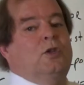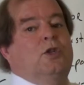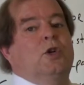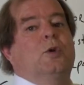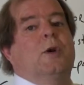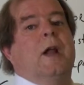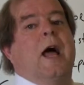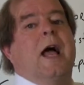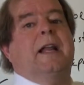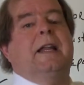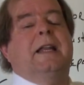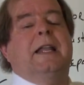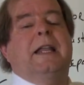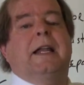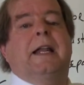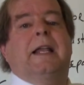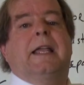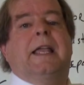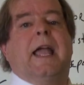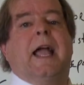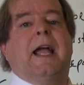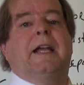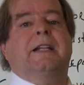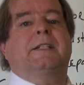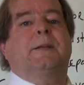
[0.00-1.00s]
do not need a
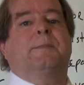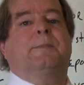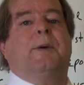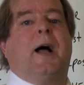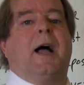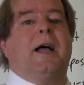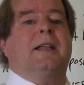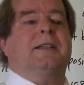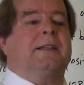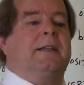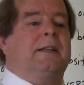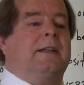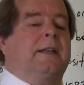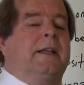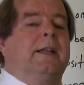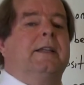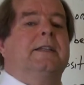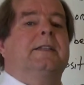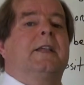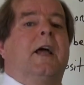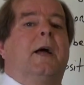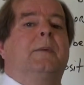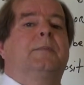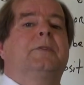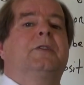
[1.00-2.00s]
cash deposit.
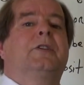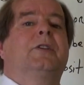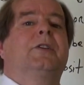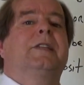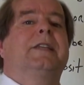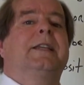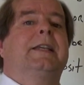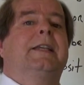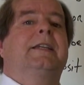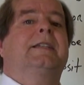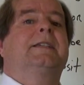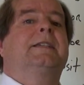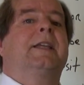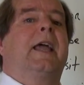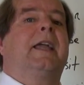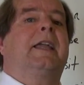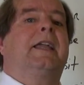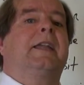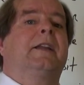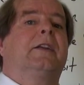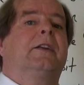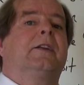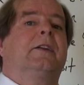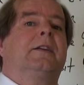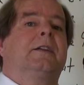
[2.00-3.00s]
It's up to the
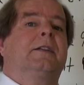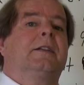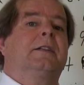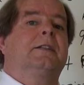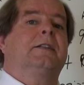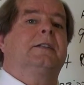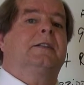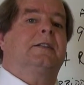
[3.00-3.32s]
executor